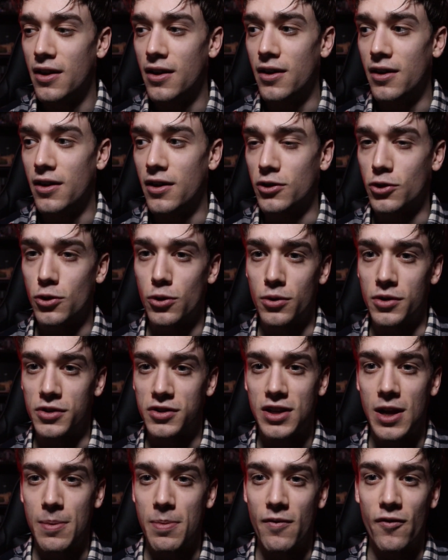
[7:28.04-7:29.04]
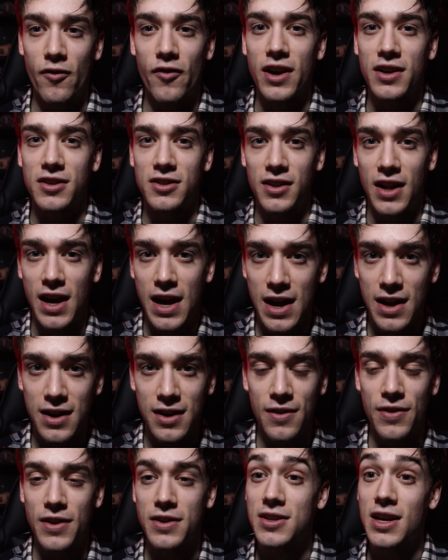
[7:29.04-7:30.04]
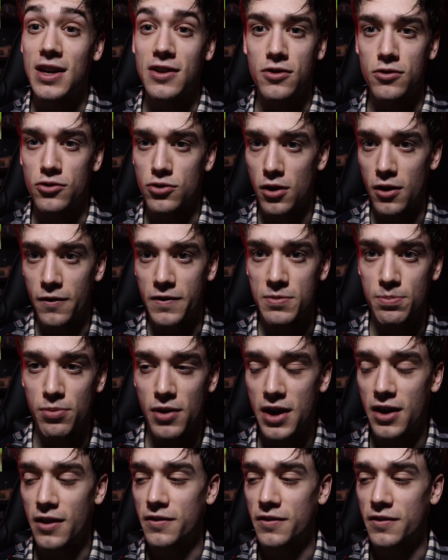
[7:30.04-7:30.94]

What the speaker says: cordyceps infects an ant and then takes control of its brain.